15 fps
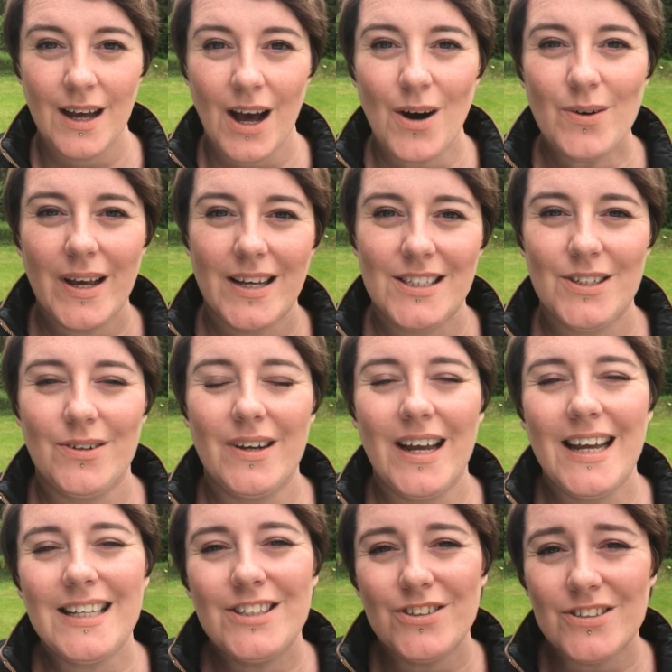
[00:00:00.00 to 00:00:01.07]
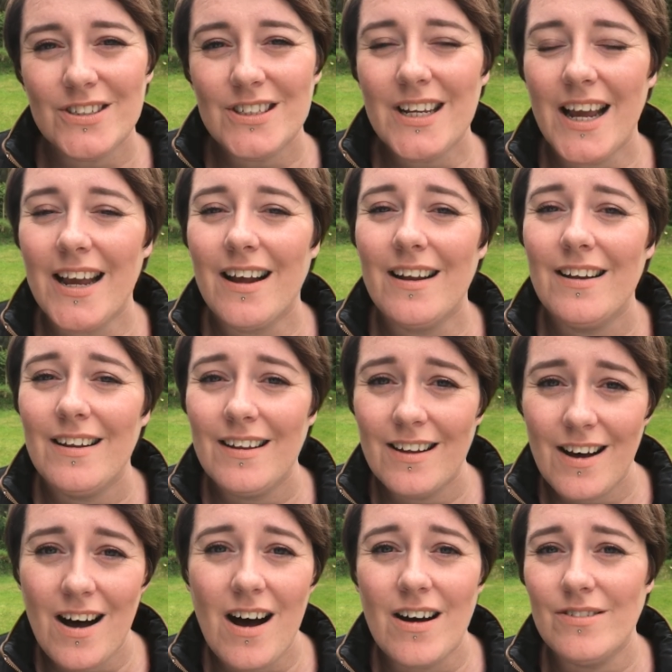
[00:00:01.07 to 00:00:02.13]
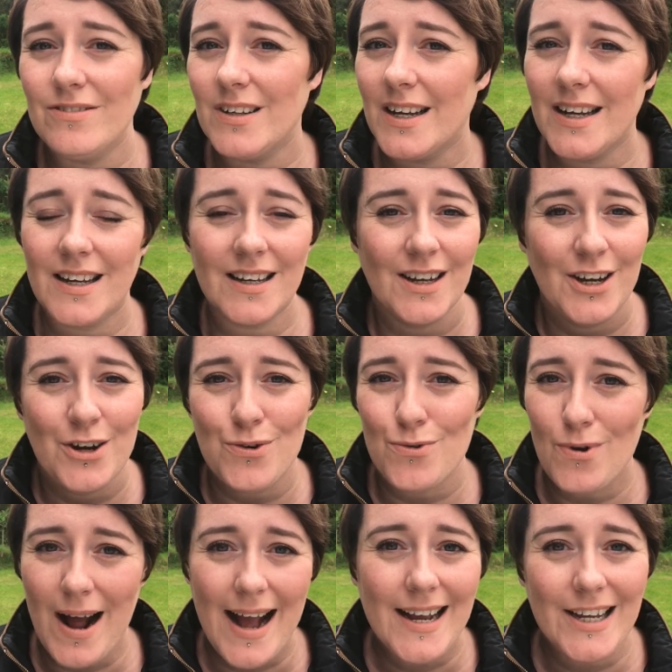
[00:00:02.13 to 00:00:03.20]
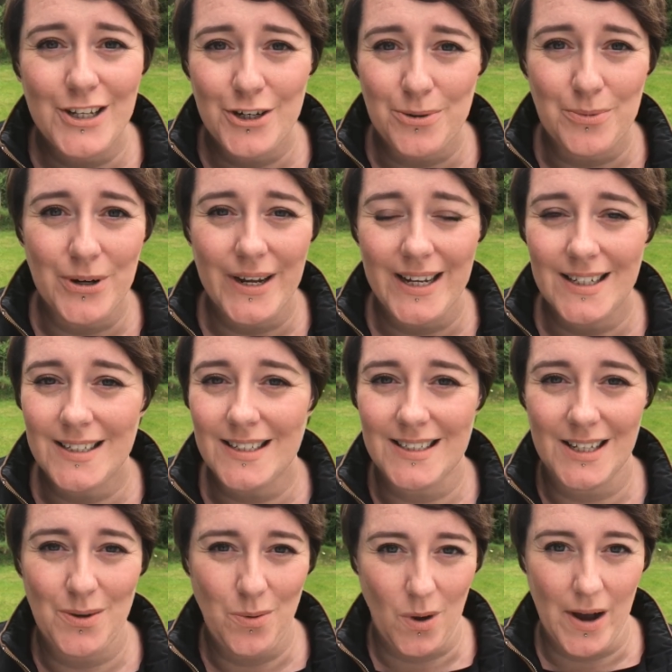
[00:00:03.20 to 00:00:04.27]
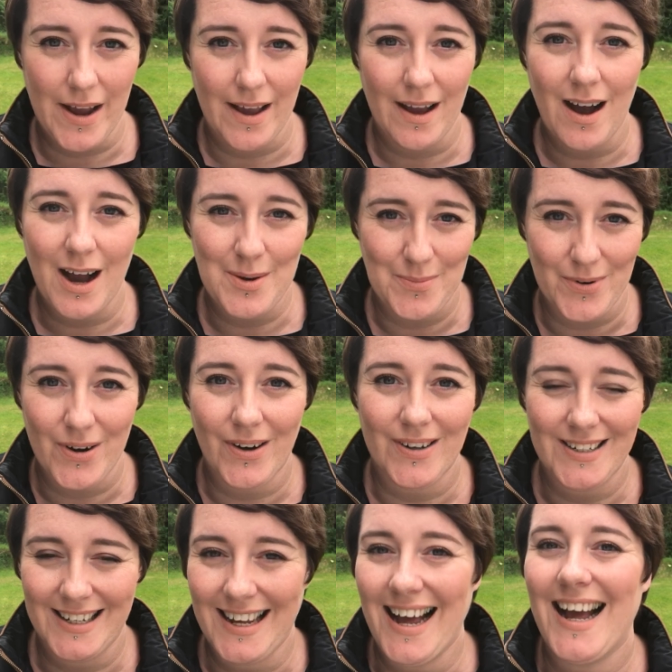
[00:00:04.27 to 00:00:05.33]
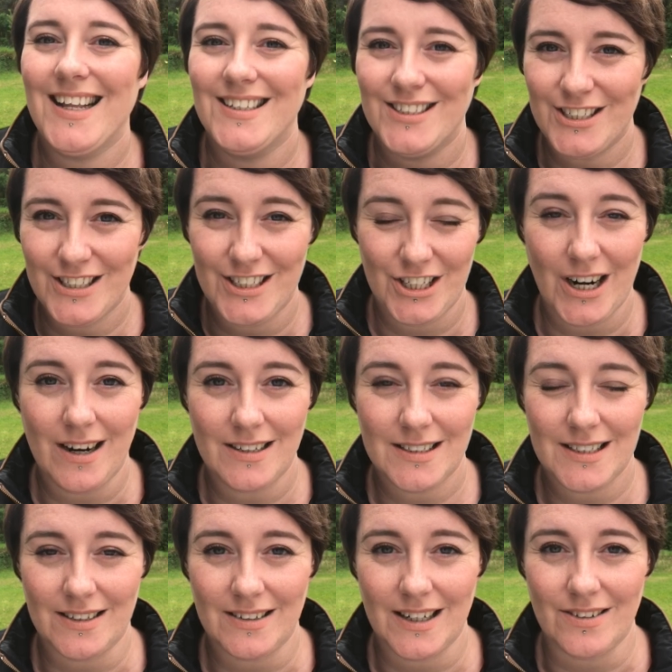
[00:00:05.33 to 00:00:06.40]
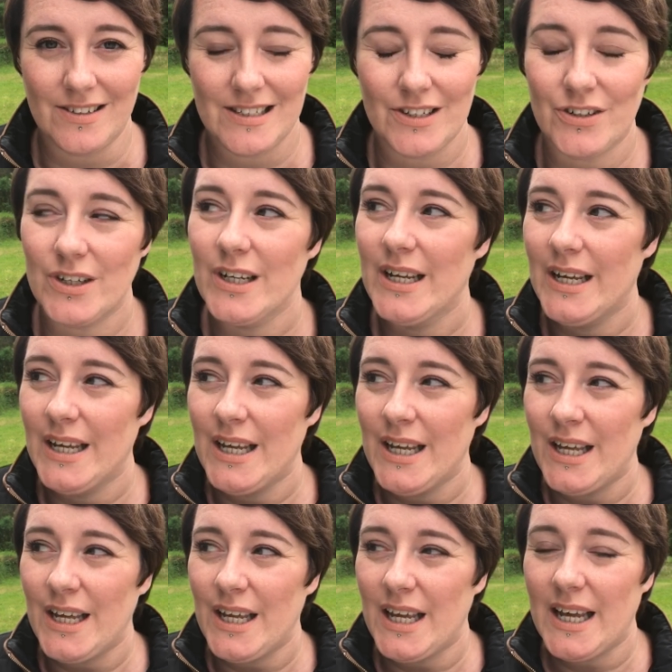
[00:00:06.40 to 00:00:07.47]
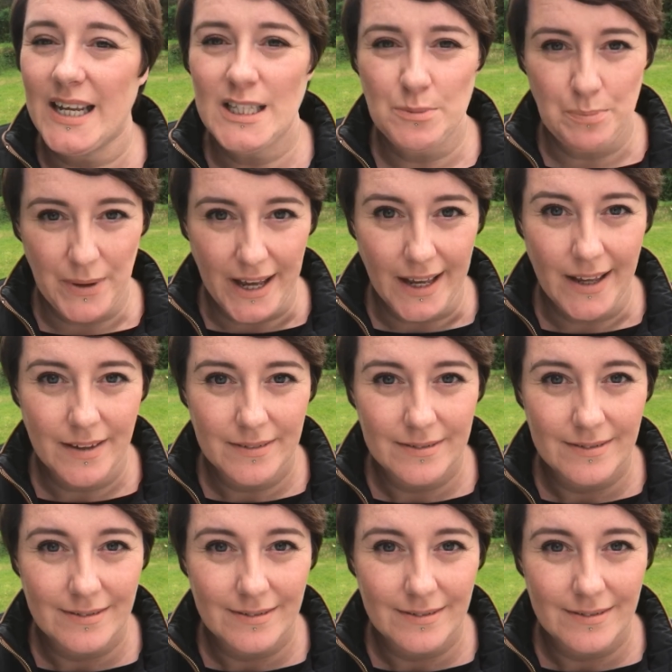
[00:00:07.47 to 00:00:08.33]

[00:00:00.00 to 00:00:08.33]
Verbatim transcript: Okay, so it doesn't take a lot of like racking your brain to see why I brought Leanne to the Charlestown house. Look, it's big.